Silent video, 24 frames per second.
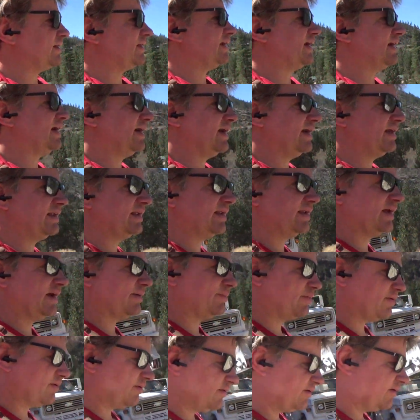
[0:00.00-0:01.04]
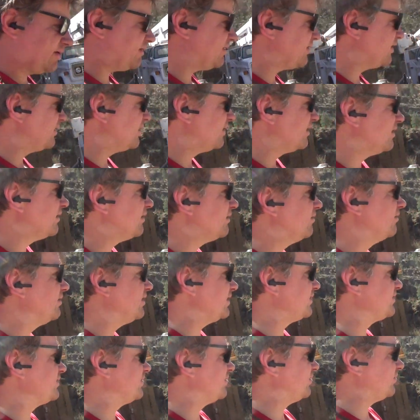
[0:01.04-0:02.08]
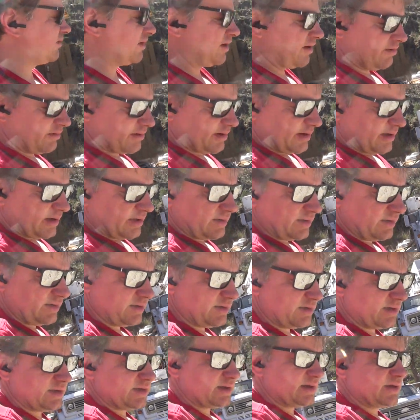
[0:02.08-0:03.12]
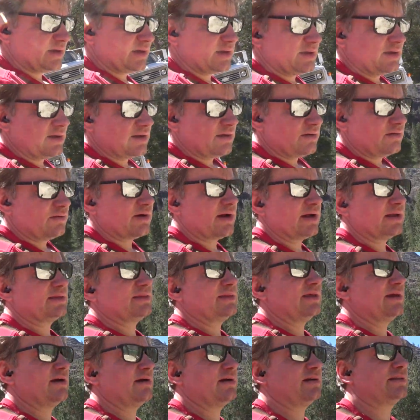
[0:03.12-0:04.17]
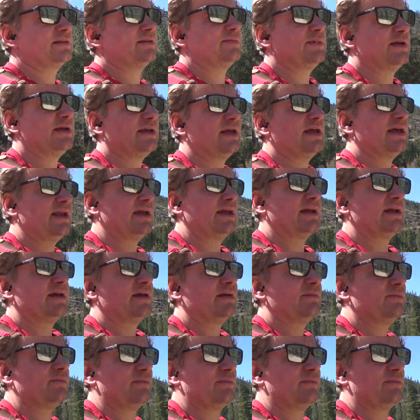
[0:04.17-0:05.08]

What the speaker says: that I ended up with the Rona right there at the beginning.